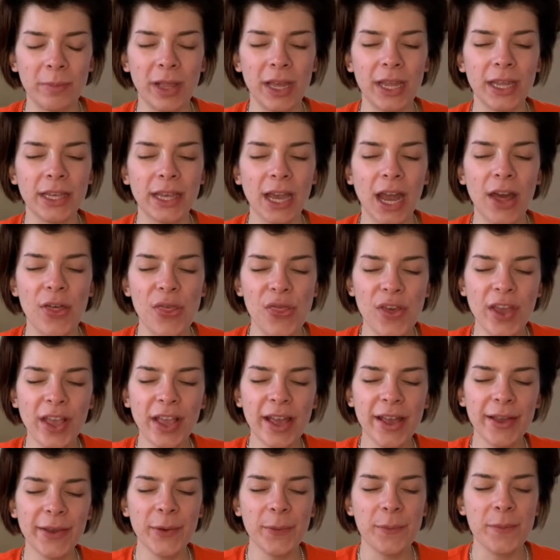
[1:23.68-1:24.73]
like, I think
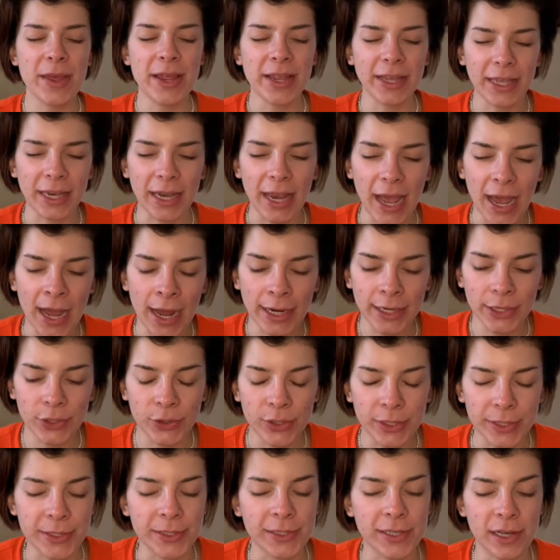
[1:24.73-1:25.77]
I could make an
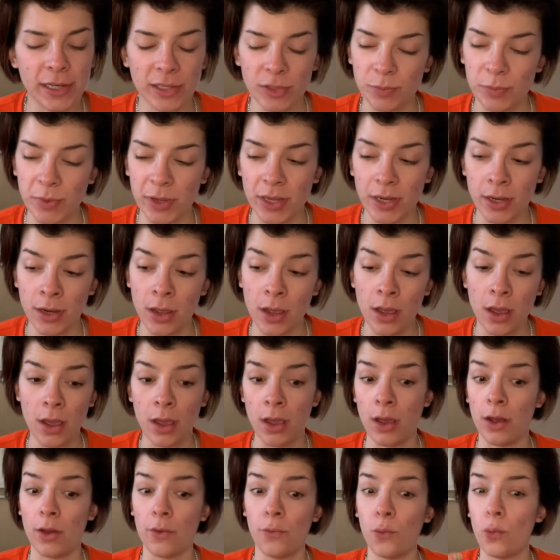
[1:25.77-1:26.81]
accurate assessment
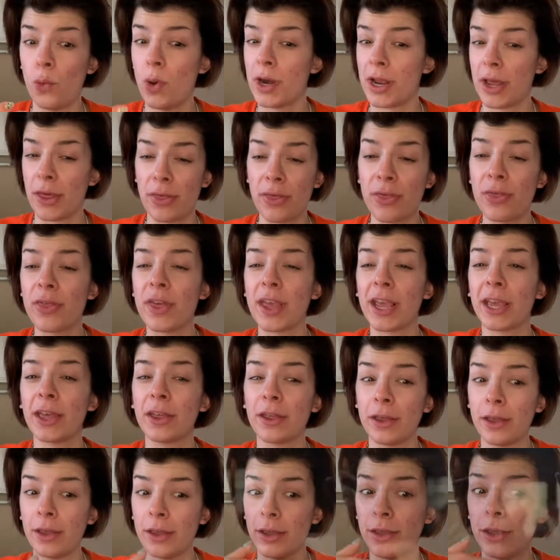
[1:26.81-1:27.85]
of what I
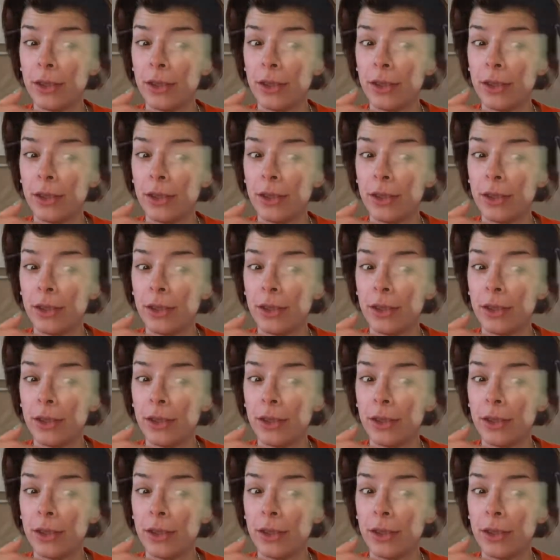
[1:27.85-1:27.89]
think